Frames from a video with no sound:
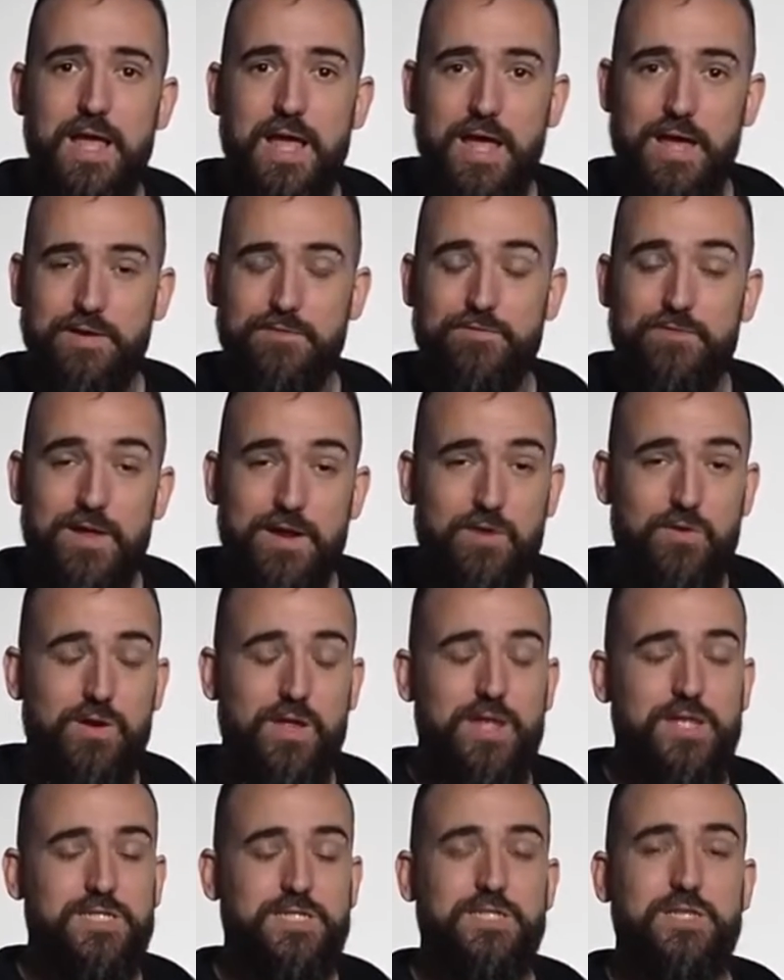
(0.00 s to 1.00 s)
And Falcon
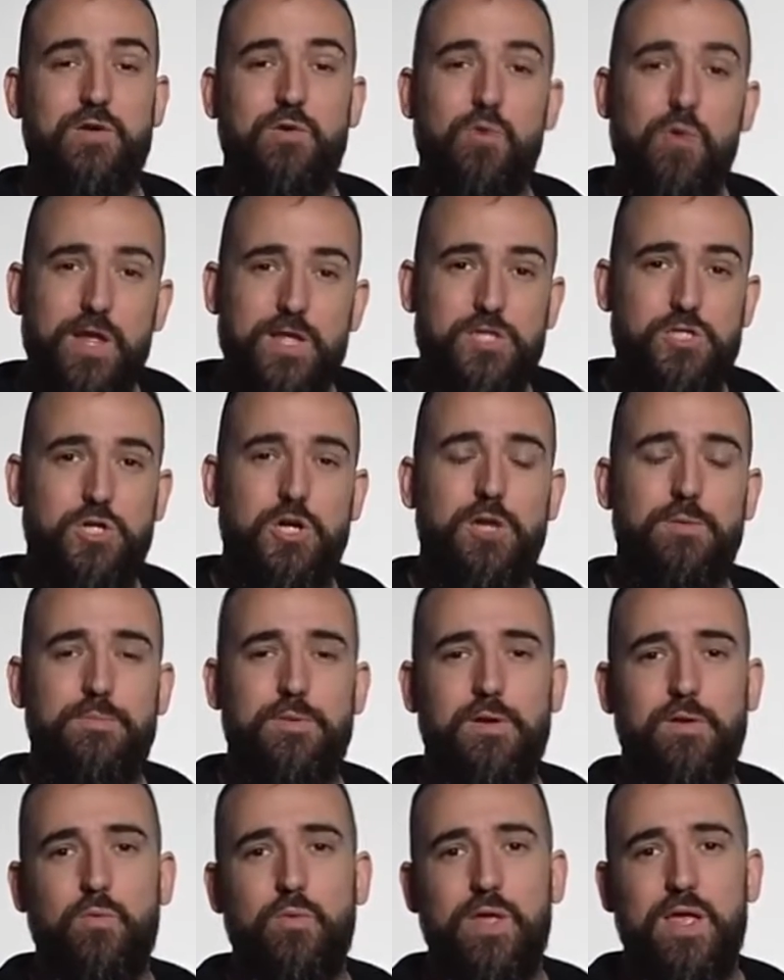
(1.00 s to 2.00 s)
Eyes did a great job,
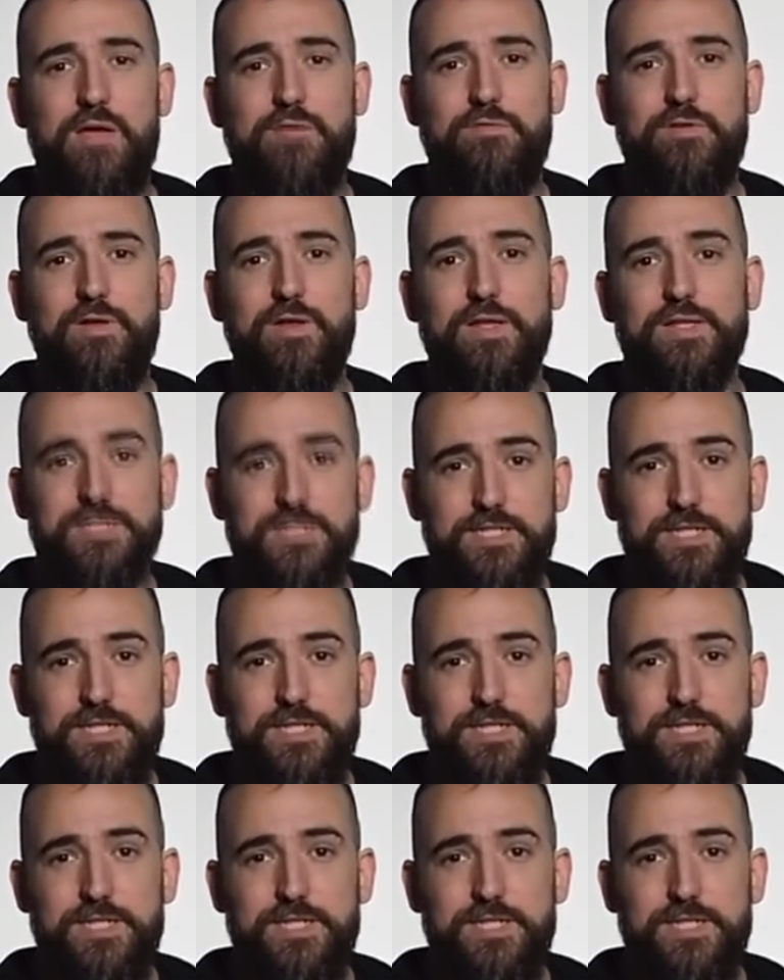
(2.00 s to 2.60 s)
and we have a